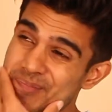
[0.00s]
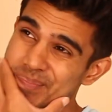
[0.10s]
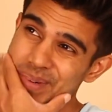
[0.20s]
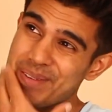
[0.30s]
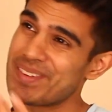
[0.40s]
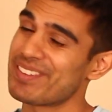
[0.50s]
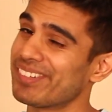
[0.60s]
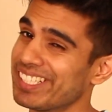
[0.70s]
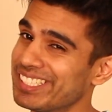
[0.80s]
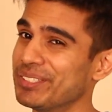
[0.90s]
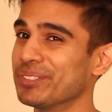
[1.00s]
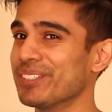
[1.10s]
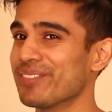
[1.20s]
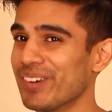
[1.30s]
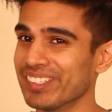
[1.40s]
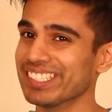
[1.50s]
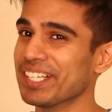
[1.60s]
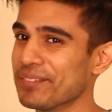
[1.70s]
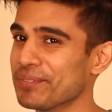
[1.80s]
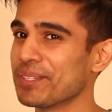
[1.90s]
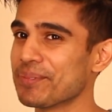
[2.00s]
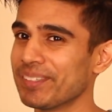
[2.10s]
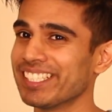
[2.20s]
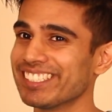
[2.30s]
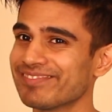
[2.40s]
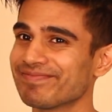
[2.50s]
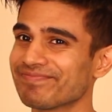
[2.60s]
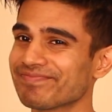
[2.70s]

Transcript: but my friends usually fall in love with me. And she's